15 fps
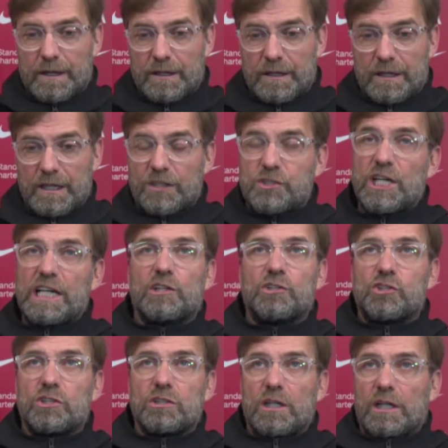a
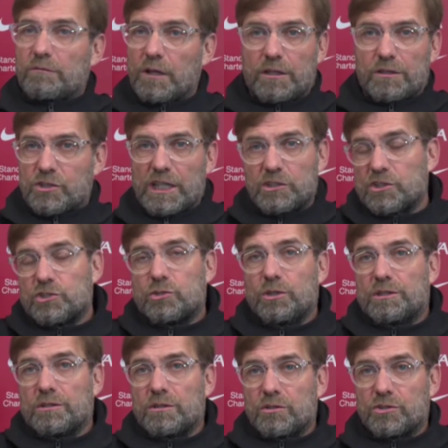challenge, and a challenge is
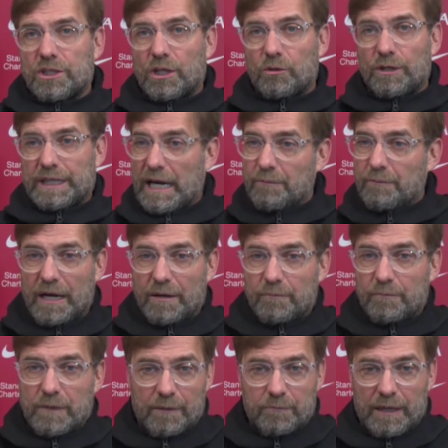good. So, and
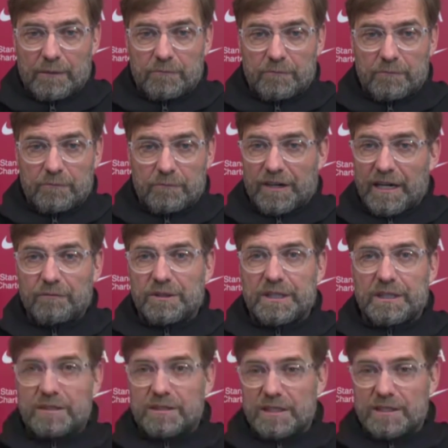I'm fine with
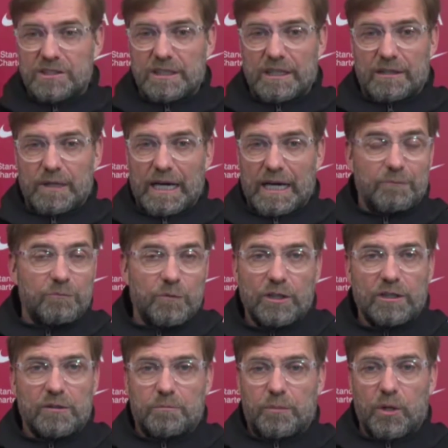it. It's I'm
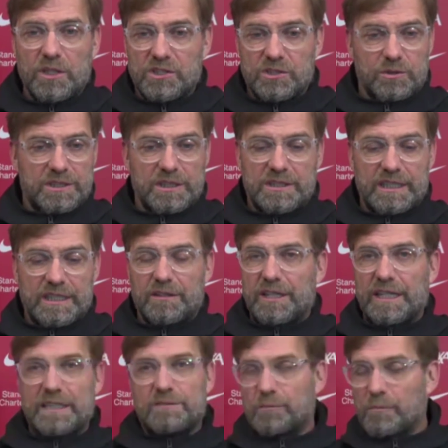not the person who sits here and
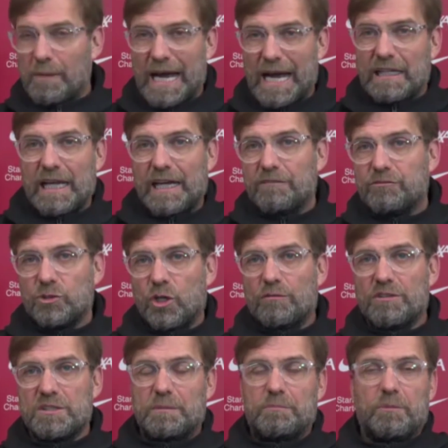thinks my life should
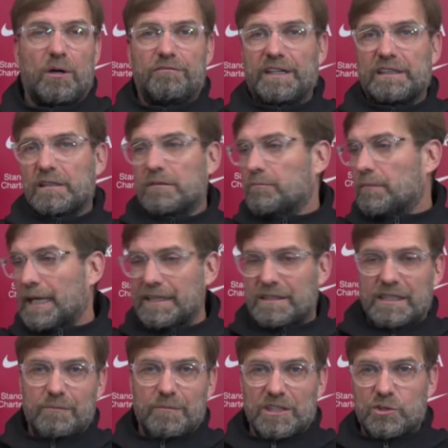always be perfect and my
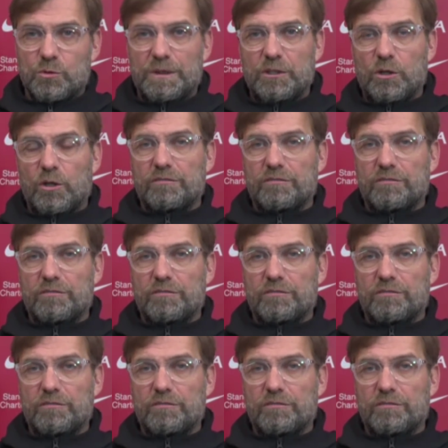team has to win all the